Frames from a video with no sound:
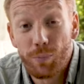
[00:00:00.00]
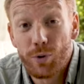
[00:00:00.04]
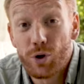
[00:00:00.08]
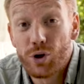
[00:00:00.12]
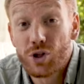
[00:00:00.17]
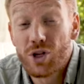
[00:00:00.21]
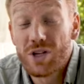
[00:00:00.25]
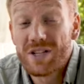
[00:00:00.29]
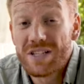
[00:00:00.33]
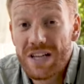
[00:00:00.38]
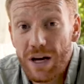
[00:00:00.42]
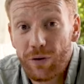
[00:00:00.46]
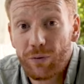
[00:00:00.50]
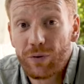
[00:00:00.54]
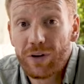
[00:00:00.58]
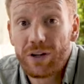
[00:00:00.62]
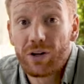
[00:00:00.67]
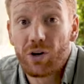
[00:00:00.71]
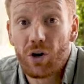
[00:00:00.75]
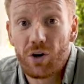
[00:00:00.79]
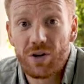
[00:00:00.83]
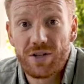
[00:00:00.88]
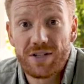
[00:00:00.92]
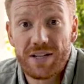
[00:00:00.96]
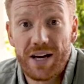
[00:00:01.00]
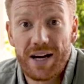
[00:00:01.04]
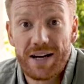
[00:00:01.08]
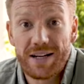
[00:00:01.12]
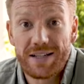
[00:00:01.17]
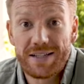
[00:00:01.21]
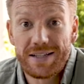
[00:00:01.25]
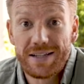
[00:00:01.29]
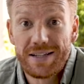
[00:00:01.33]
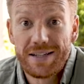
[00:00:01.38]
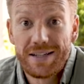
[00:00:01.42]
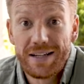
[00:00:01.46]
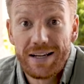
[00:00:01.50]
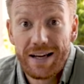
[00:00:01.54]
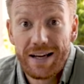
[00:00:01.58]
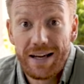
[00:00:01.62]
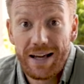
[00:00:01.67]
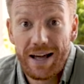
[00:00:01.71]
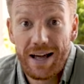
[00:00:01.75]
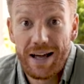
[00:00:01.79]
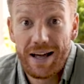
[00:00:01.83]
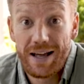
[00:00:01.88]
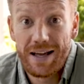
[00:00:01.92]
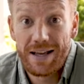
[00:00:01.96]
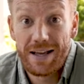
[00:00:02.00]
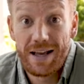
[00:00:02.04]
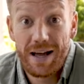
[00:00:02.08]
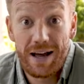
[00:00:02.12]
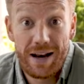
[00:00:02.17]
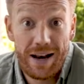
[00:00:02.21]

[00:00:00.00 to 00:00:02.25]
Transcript: but you should definitely contact uh,